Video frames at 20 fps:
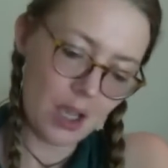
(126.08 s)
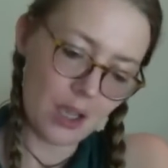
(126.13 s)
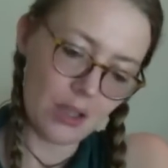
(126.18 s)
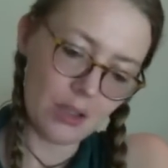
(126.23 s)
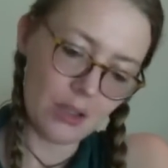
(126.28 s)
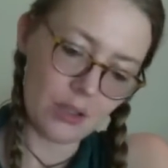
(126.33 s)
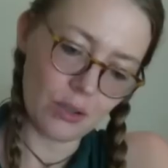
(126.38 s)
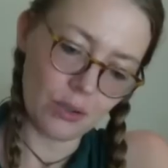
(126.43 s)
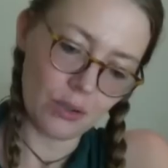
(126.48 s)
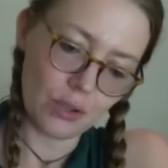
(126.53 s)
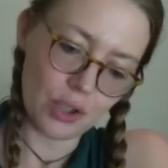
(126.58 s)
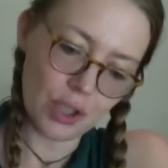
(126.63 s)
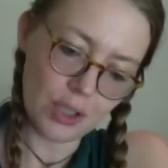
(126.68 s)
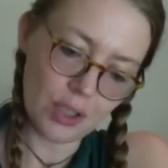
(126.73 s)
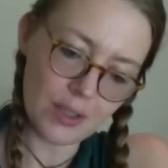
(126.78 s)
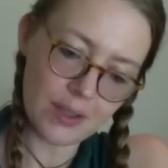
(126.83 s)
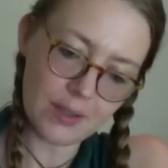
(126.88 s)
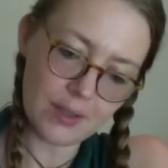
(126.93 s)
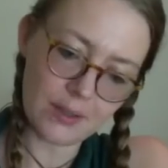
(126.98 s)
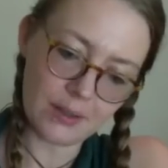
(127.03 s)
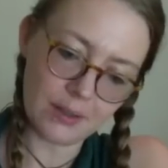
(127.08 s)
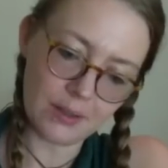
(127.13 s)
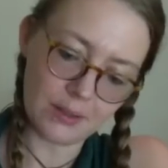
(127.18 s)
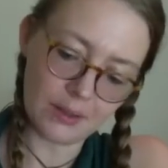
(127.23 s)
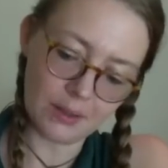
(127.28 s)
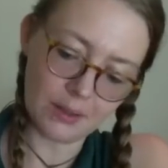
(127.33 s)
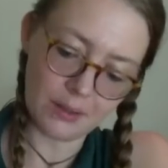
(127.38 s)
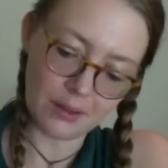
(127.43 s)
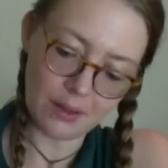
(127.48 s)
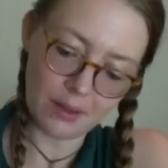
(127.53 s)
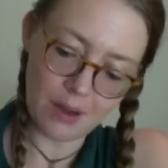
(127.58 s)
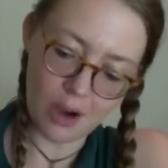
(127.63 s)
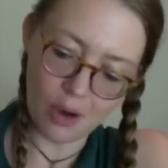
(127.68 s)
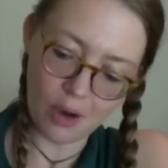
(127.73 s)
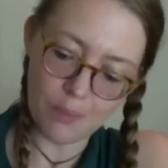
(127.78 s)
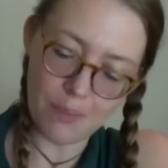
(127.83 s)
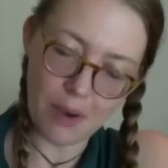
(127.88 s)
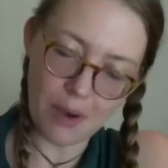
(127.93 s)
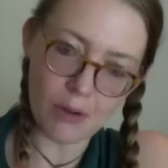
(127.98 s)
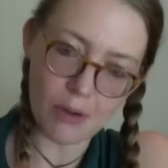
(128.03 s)
So just how
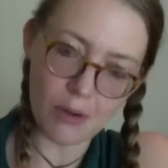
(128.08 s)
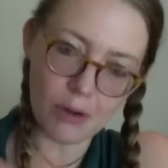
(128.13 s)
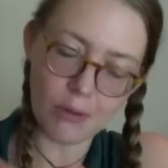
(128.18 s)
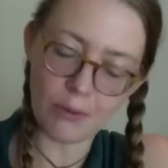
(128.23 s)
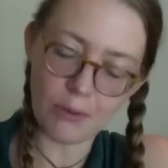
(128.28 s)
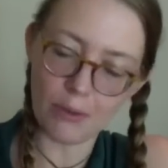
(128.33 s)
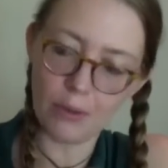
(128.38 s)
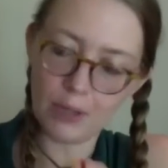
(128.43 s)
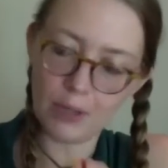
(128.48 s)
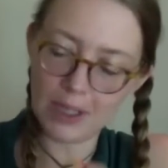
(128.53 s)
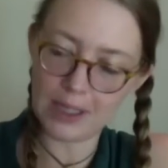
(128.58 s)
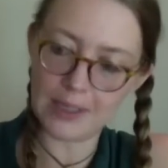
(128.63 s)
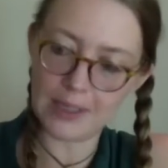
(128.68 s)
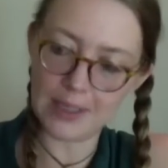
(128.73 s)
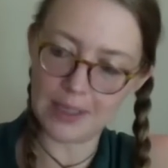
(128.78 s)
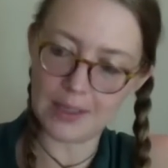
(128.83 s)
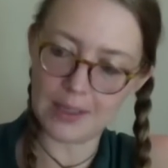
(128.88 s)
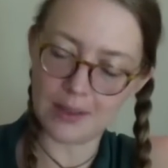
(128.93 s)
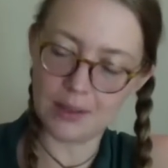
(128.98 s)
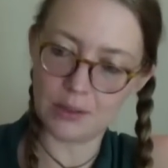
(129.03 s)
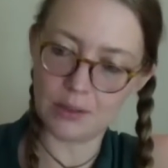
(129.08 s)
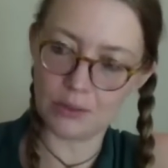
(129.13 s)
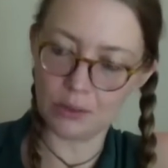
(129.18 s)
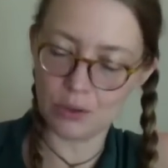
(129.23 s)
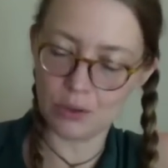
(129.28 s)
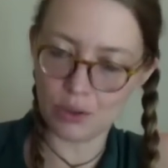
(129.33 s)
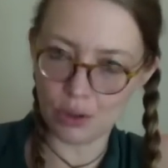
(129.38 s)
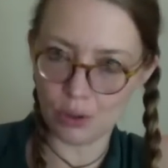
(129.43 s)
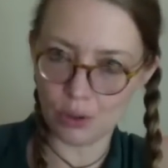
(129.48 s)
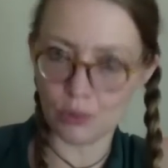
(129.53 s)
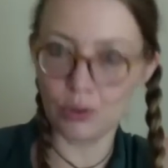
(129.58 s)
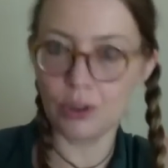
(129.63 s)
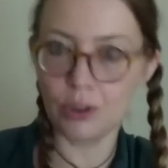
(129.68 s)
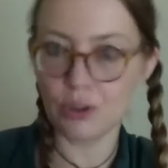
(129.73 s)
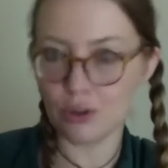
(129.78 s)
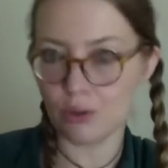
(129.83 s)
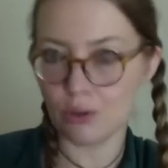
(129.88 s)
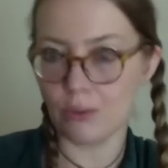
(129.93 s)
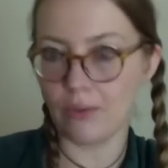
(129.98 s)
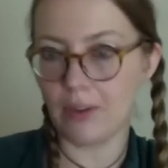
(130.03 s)
powerful it is to show the
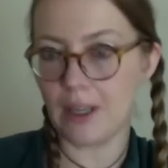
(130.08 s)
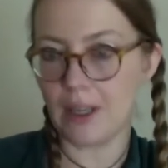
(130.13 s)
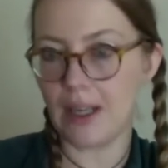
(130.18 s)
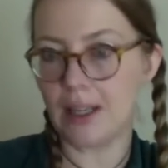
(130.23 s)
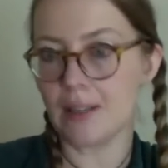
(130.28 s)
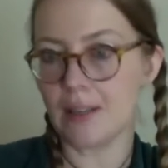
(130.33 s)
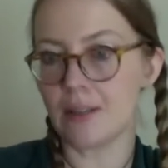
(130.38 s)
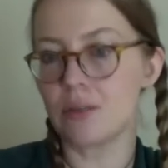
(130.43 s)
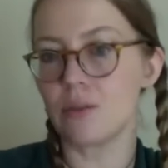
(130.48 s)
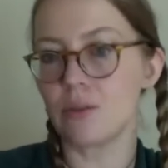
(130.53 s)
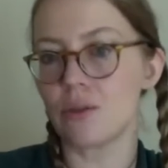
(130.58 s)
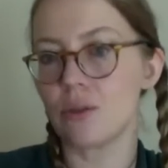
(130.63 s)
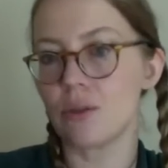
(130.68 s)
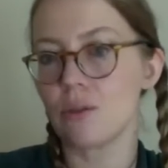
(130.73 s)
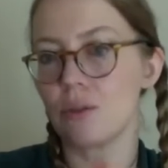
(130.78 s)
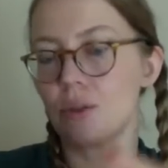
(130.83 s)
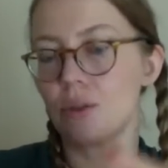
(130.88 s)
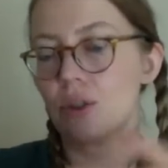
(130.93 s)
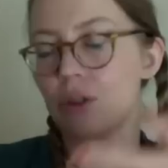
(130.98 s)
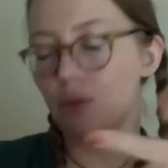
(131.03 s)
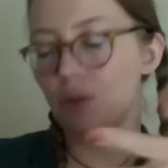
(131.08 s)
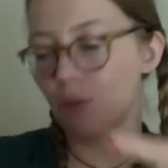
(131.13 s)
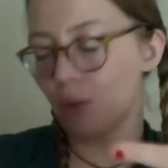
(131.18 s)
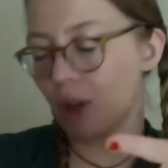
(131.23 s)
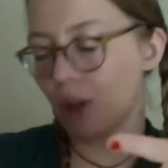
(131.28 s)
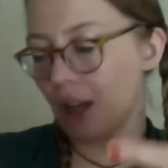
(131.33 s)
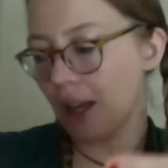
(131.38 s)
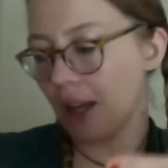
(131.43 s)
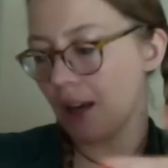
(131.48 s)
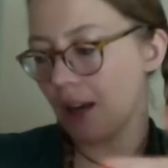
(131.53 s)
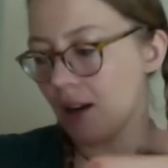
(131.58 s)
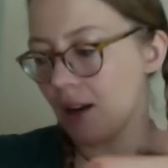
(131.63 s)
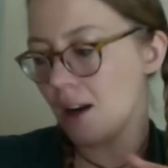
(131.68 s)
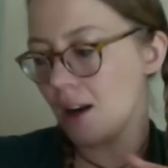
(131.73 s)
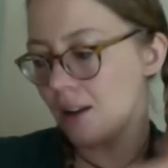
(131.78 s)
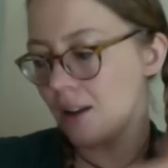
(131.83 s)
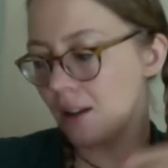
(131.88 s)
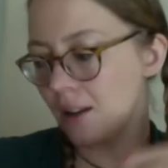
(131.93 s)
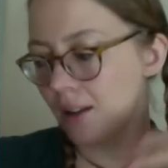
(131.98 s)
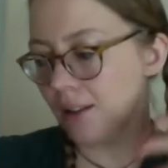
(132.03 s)
true feelings, to show the true care
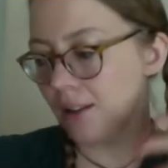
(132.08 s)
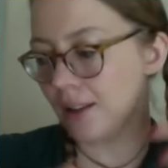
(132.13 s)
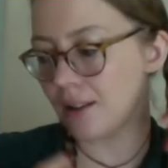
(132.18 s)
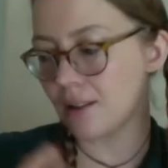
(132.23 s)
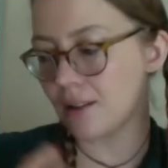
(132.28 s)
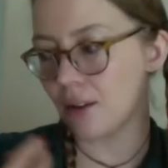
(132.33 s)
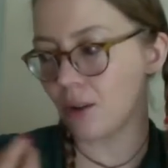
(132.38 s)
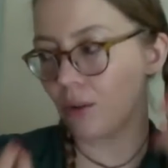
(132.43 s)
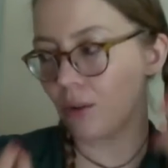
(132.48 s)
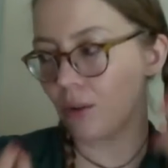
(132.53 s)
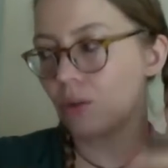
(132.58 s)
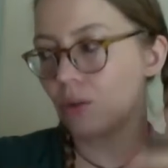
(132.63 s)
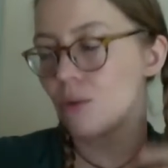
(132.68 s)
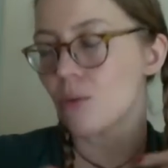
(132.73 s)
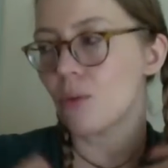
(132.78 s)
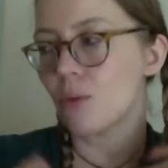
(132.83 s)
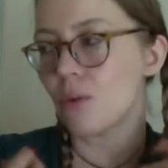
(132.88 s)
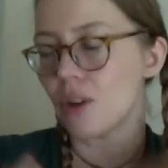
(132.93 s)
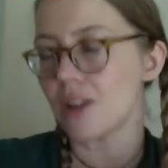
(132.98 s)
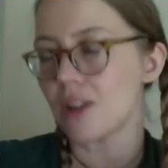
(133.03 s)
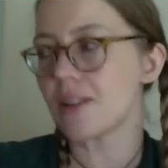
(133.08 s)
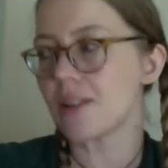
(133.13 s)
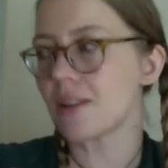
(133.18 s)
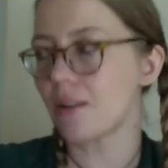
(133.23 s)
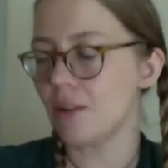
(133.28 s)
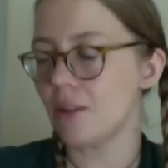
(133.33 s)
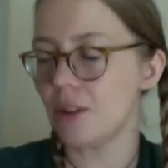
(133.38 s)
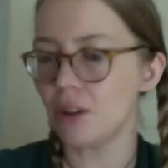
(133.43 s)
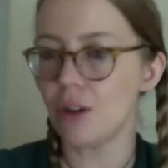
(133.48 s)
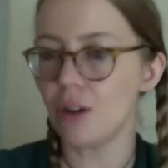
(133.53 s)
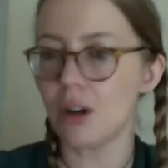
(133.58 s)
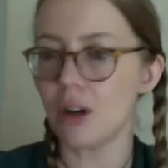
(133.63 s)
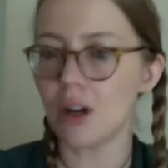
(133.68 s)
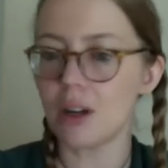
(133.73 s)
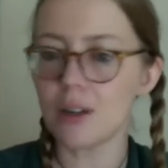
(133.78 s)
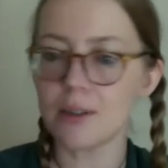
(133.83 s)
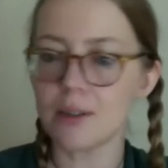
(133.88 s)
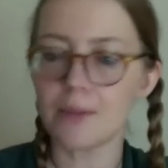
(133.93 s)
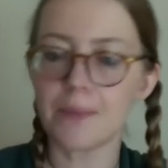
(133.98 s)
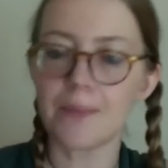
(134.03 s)
and take the true risk with your
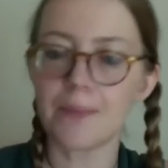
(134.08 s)
heart.